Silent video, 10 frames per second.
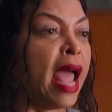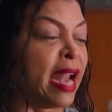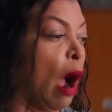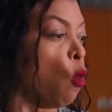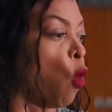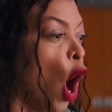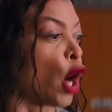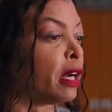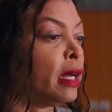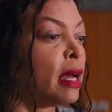And I
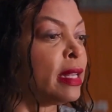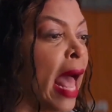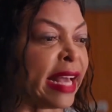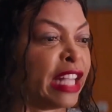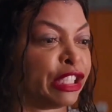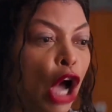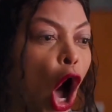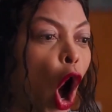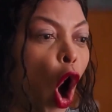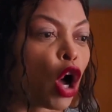work like a
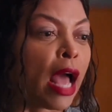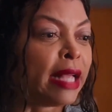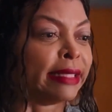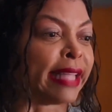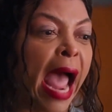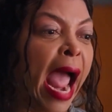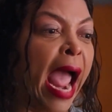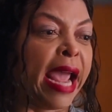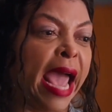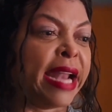dog,
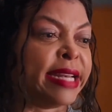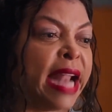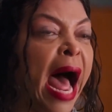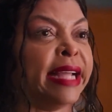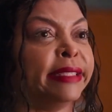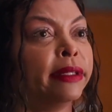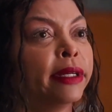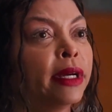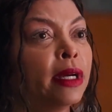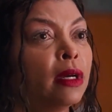day and night,
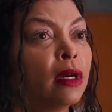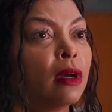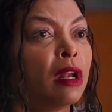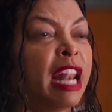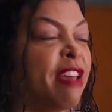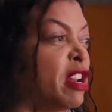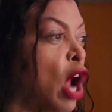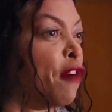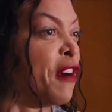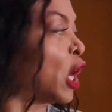living